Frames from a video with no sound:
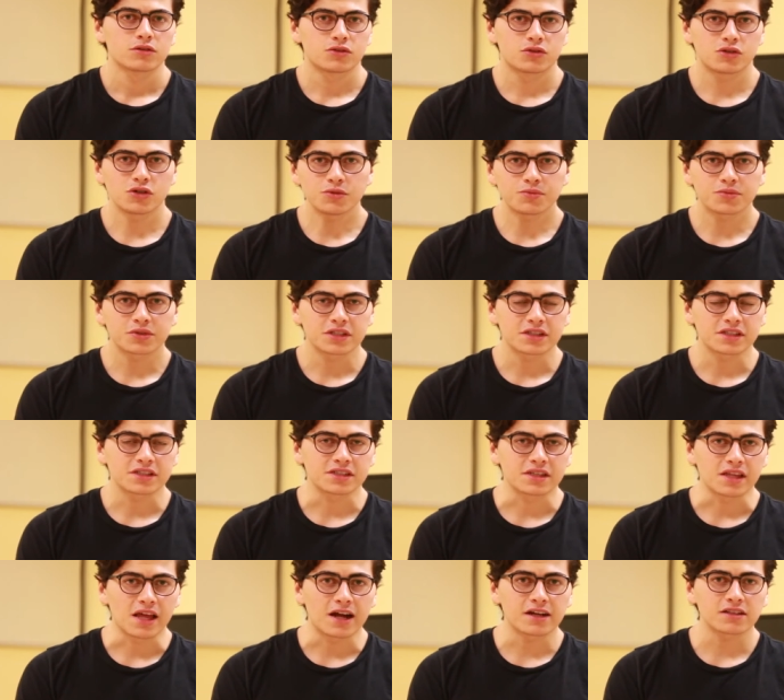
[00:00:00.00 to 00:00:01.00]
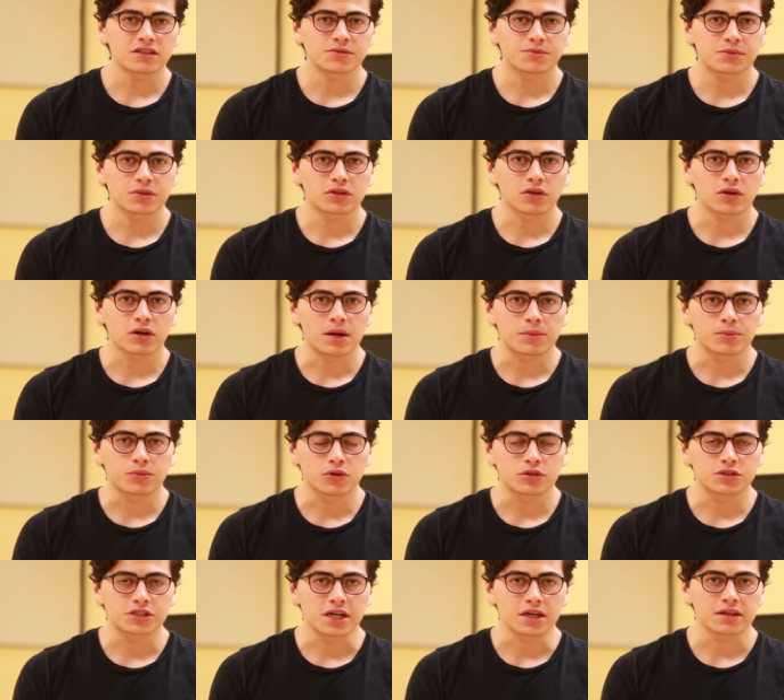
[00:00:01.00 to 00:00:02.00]
Tune Print is an additive pictogram
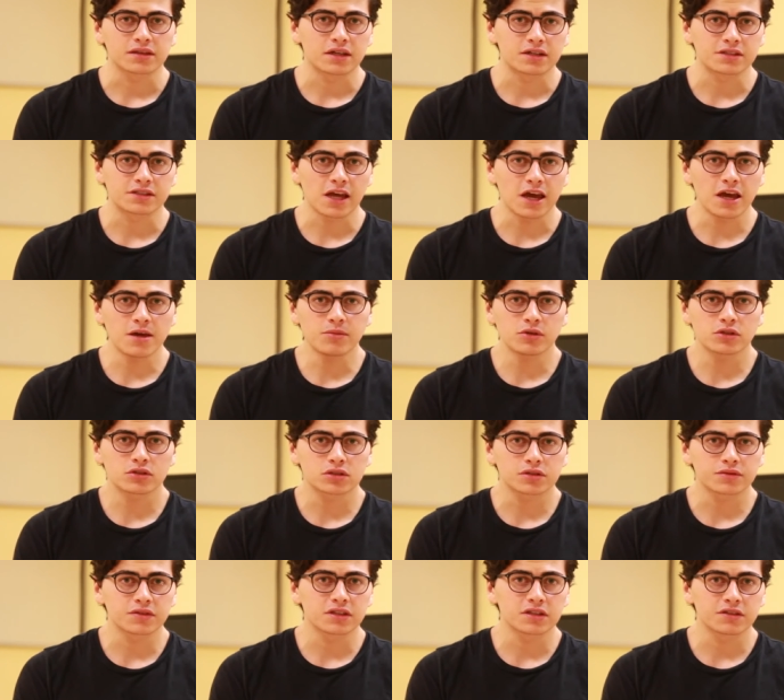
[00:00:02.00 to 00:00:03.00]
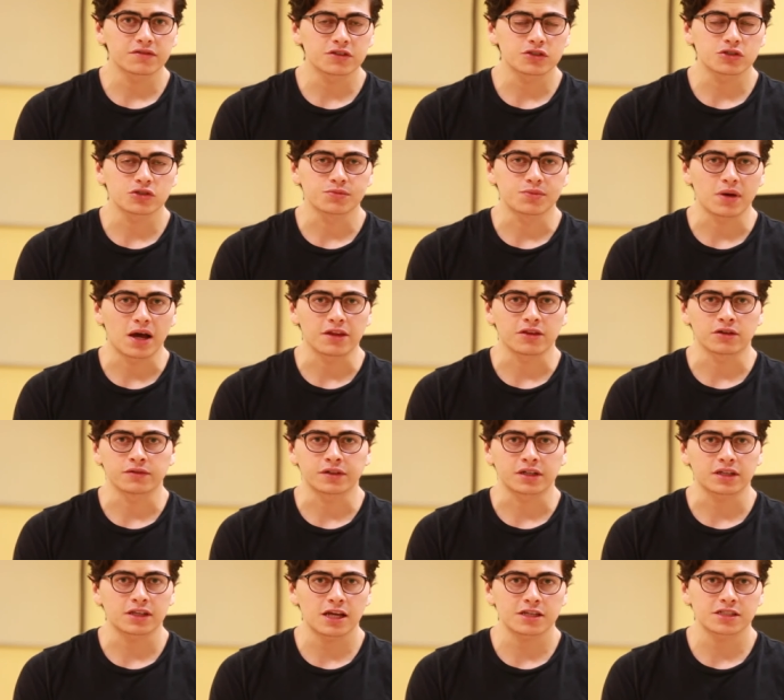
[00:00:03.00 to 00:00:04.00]
project that is aiming to reveal the visual path of
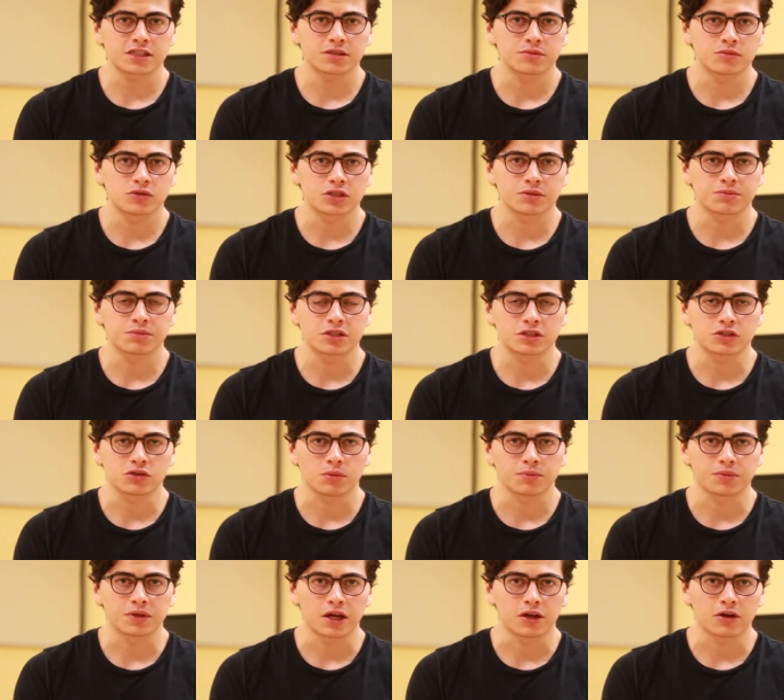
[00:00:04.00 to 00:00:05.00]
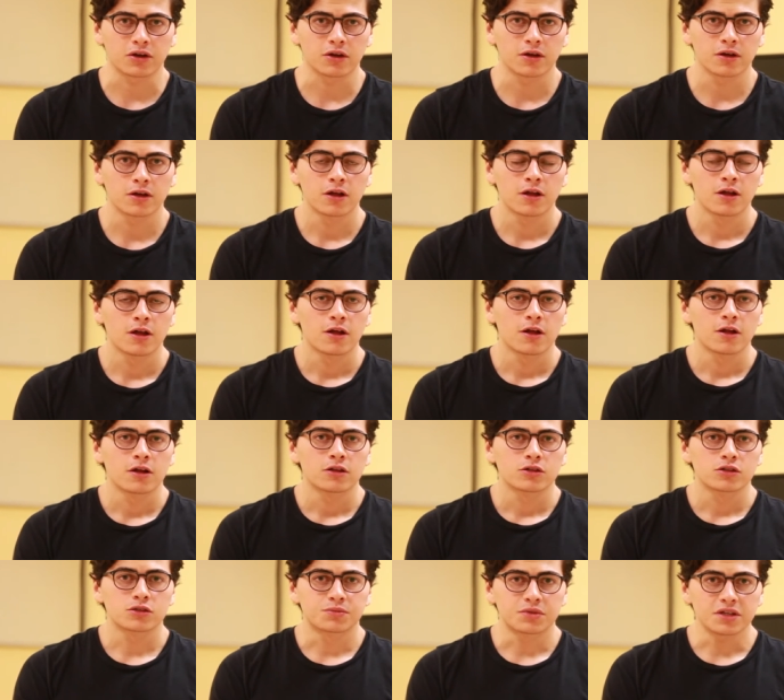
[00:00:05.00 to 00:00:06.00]
a classical music piece on piano.
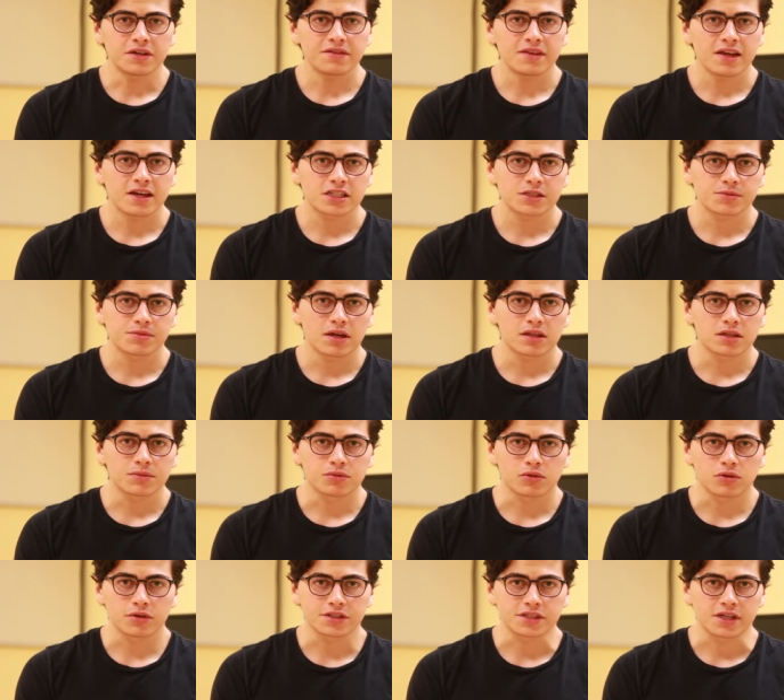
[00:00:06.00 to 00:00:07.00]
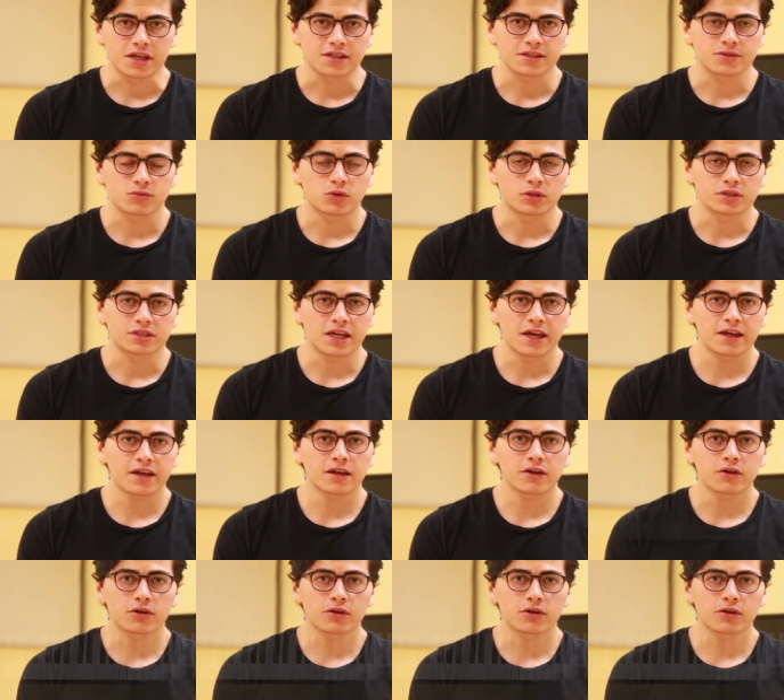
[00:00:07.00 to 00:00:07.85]
To briefly explain the process, we are taking